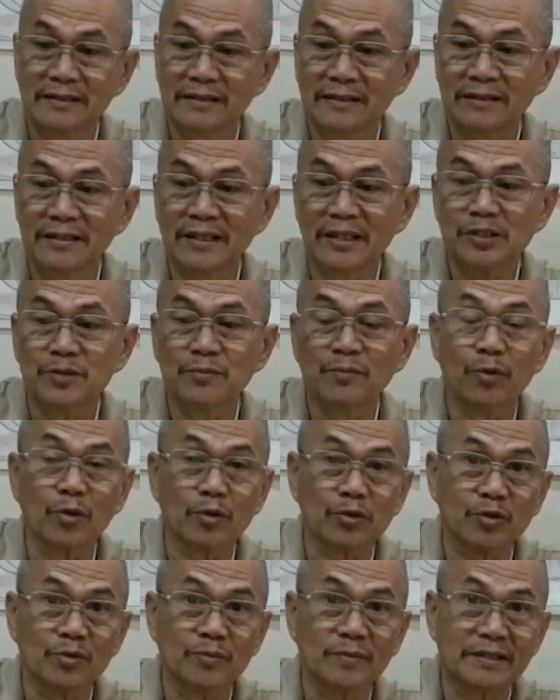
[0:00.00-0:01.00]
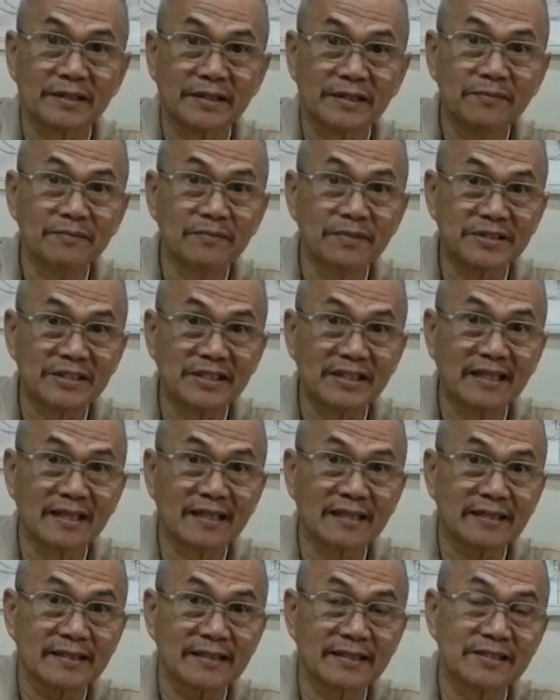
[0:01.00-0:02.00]
latch bolt of an embassy
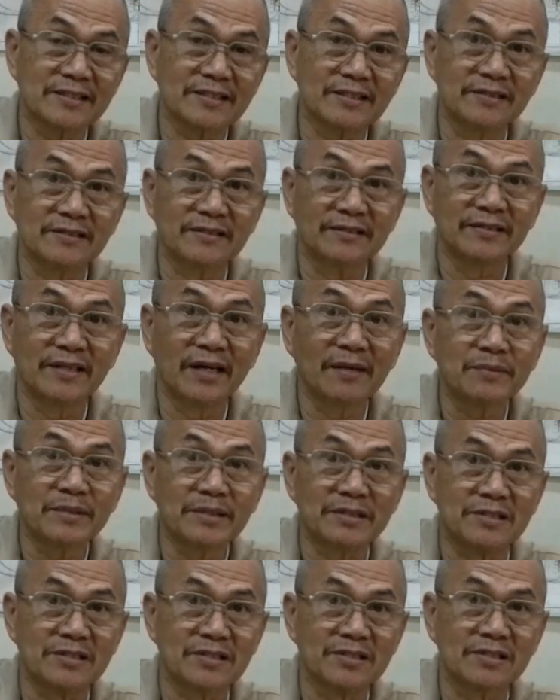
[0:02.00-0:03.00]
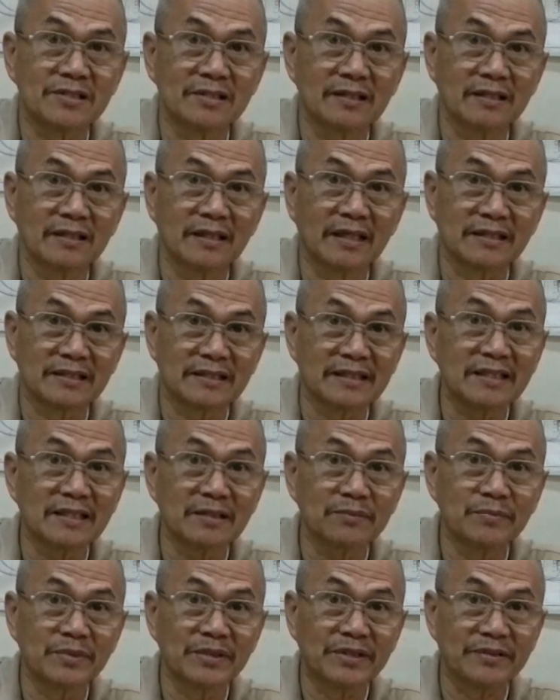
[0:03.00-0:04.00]
lock is damaged and
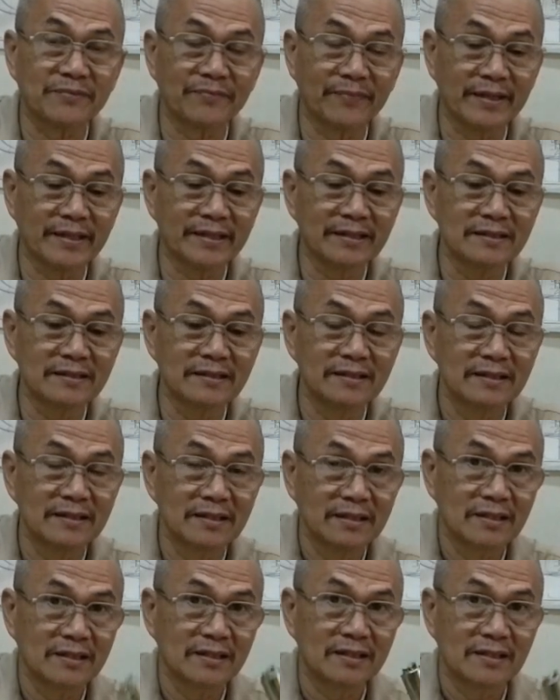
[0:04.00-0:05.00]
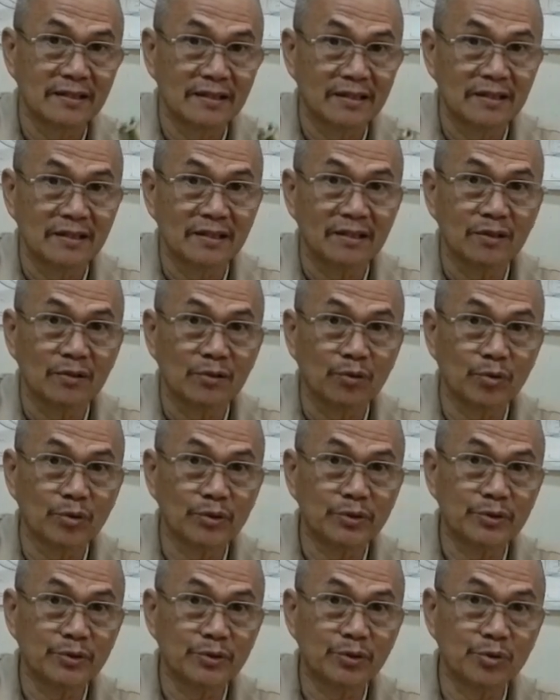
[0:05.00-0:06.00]
cannot be repaired, all
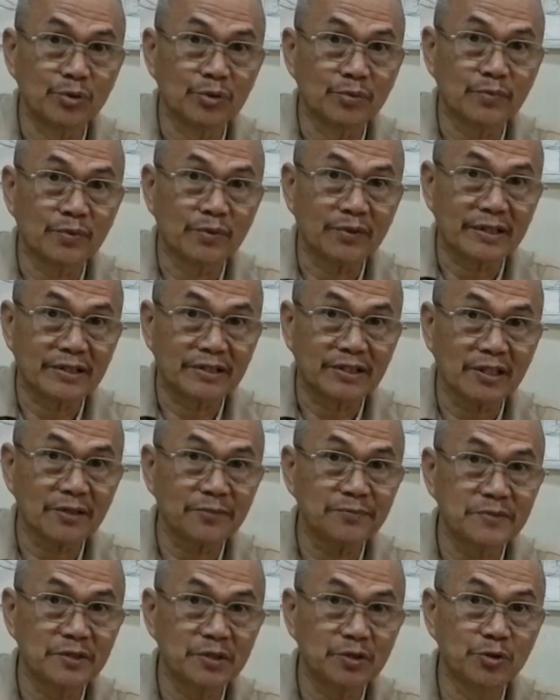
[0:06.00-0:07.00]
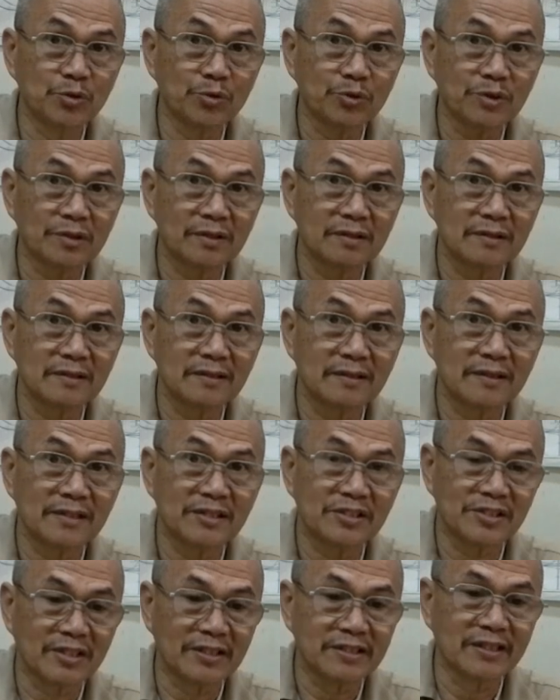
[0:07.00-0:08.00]
you do for a substitute
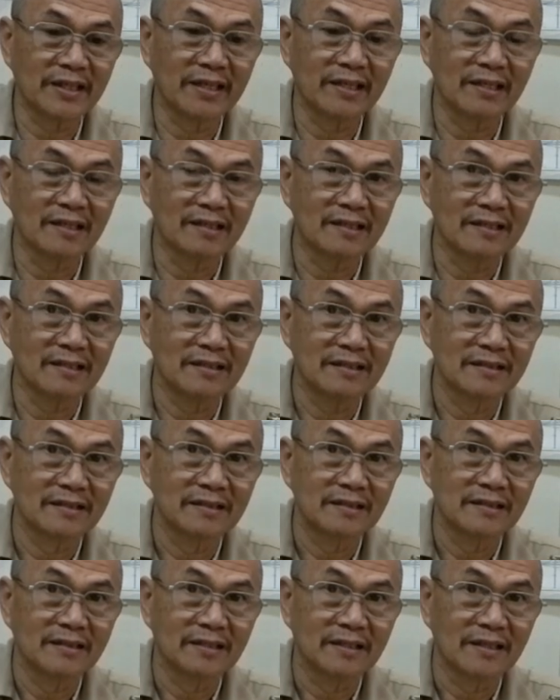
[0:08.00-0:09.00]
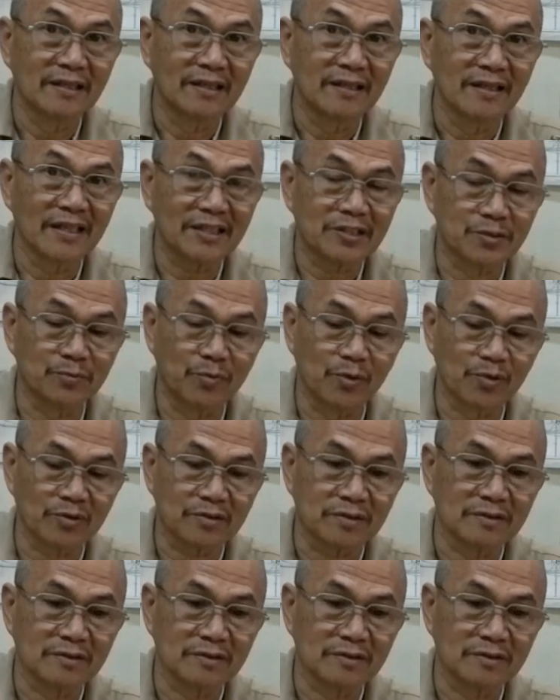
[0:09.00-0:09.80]
is a Yale latch bolt.